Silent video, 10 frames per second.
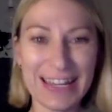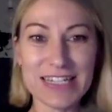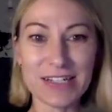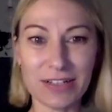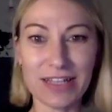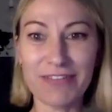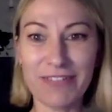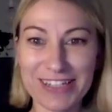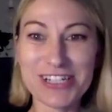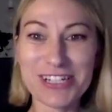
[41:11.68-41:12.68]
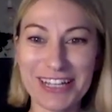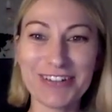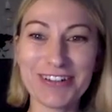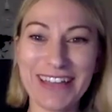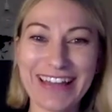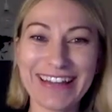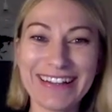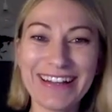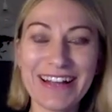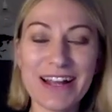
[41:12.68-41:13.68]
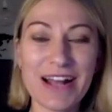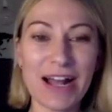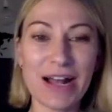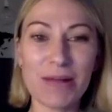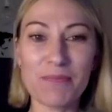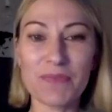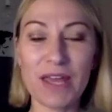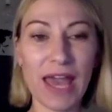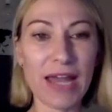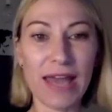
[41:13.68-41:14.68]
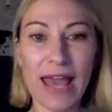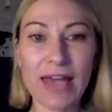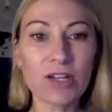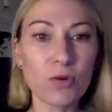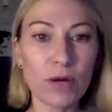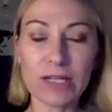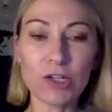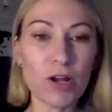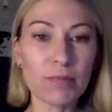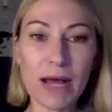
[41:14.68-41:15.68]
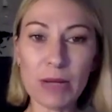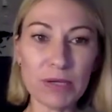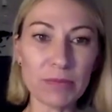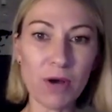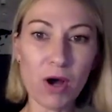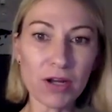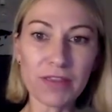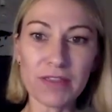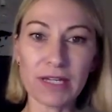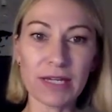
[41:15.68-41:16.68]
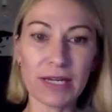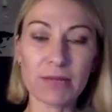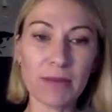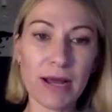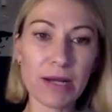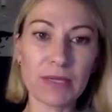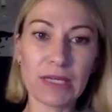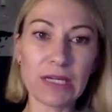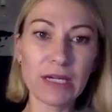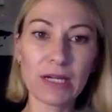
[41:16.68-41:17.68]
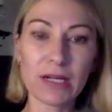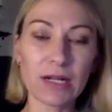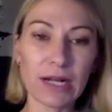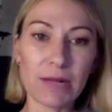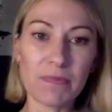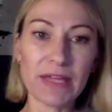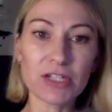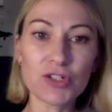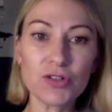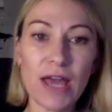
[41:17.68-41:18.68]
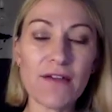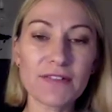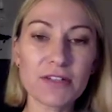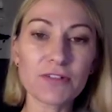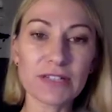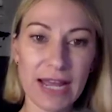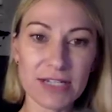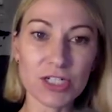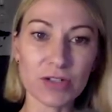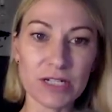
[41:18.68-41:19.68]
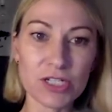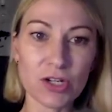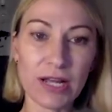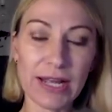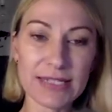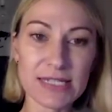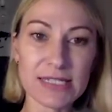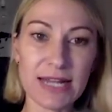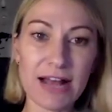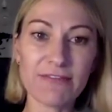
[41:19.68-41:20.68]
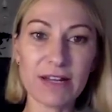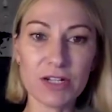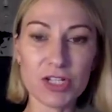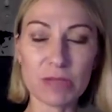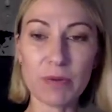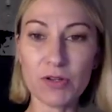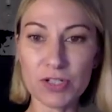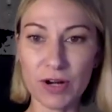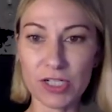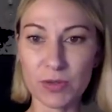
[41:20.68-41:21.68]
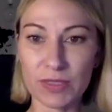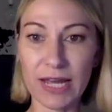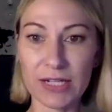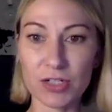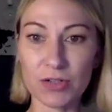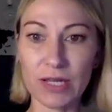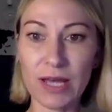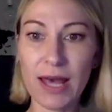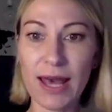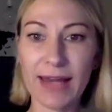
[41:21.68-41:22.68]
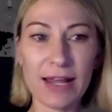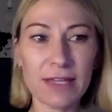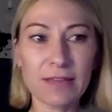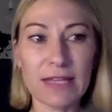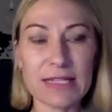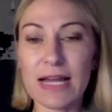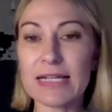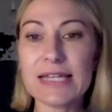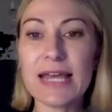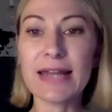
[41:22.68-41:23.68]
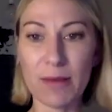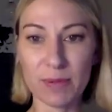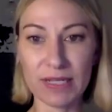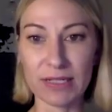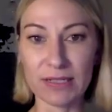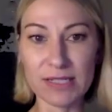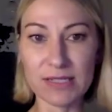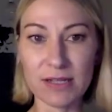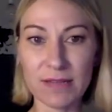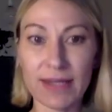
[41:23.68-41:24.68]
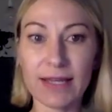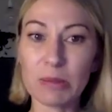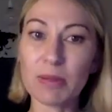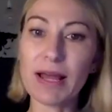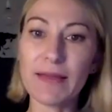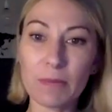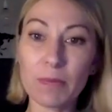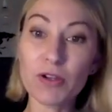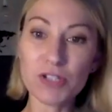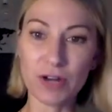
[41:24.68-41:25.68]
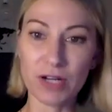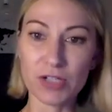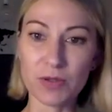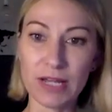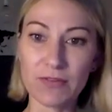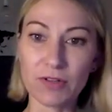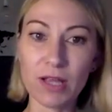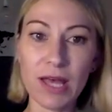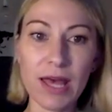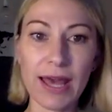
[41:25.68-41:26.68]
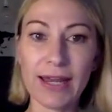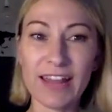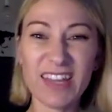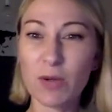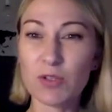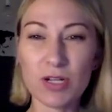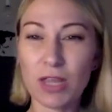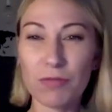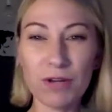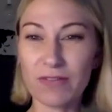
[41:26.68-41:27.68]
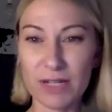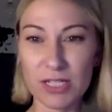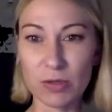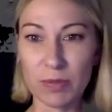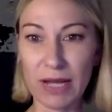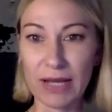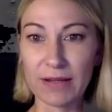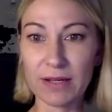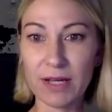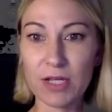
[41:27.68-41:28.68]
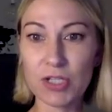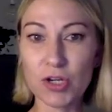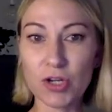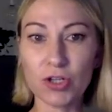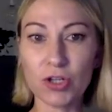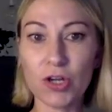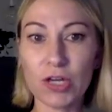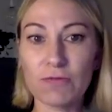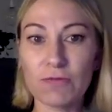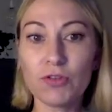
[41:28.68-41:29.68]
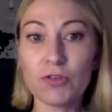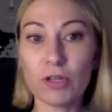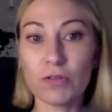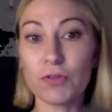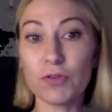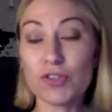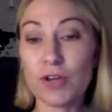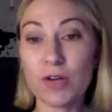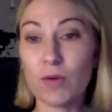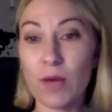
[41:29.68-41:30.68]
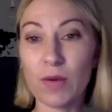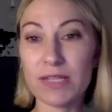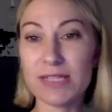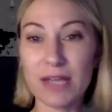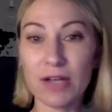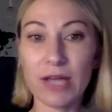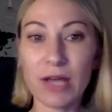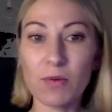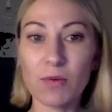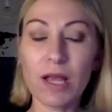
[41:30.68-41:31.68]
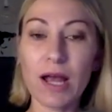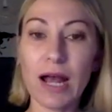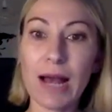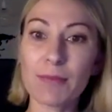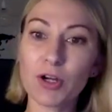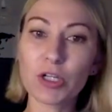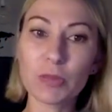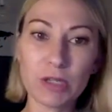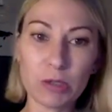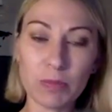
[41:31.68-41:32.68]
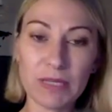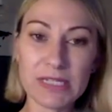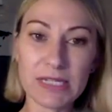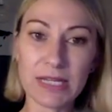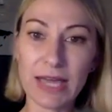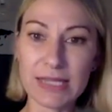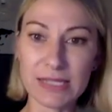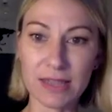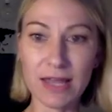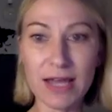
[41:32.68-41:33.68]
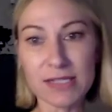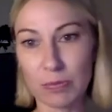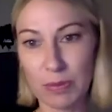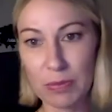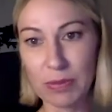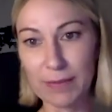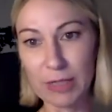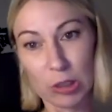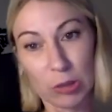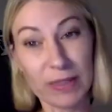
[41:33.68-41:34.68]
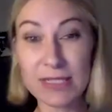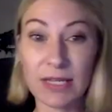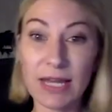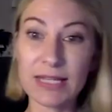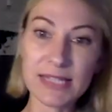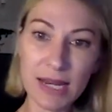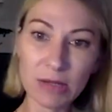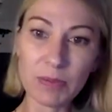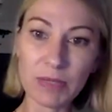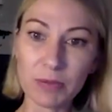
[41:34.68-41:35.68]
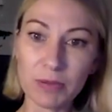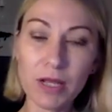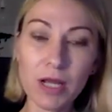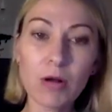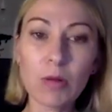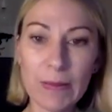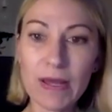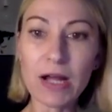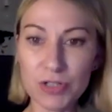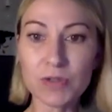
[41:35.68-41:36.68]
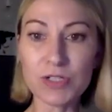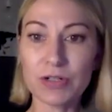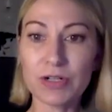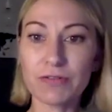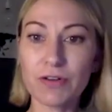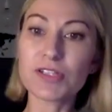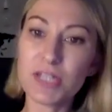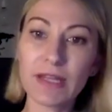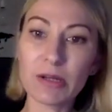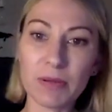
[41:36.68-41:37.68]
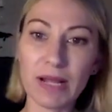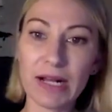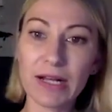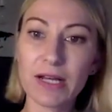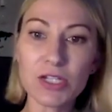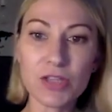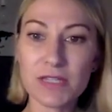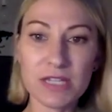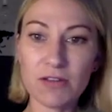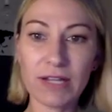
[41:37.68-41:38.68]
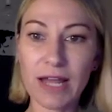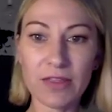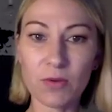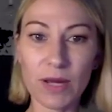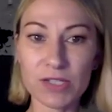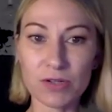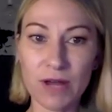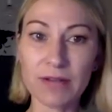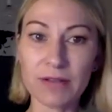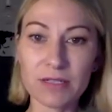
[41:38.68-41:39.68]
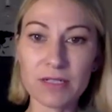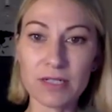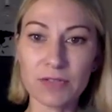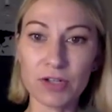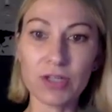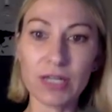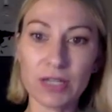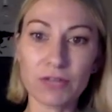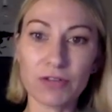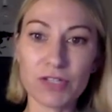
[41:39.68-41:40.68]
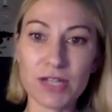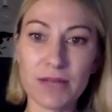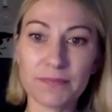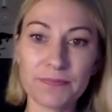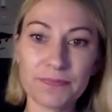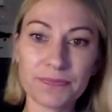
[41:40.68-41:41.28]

until eventually you get in um, and and or it, you know it might be a mark thing it might be um, they do have different categories so like as i said i fell into the postgraduate category and i think there's like 10 applicants that can apply in the postgraduate level and i think there was only three of us who applied so you know if you if you straight away want to say okay well i'm not going to be competing against a thousand people i'm going to compete against 10 people or maybe i'll do a degree first and then apply so there's definitely other ways around it if you don't get in the first time